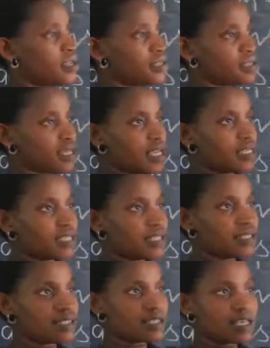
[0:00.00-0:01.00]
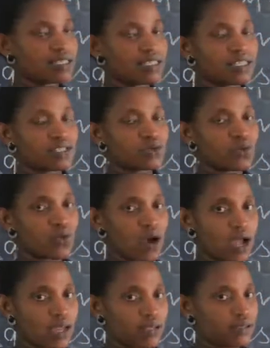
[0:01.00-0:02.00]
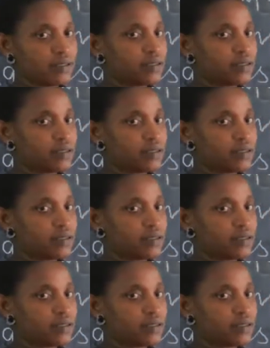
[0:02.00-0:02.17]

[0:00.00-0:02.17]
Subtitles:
State, each state is one.